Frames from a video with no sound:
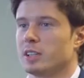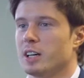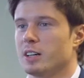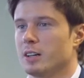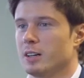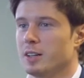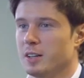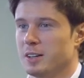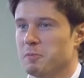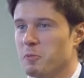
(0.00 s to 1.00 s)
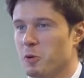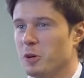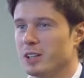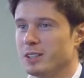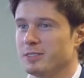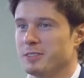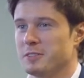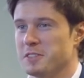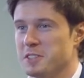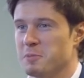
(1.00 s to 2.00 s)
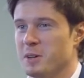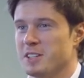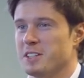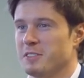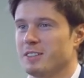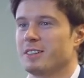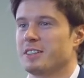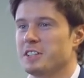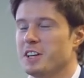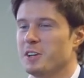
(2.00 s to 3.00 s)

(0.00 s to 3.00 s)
people could consult legal experts for free.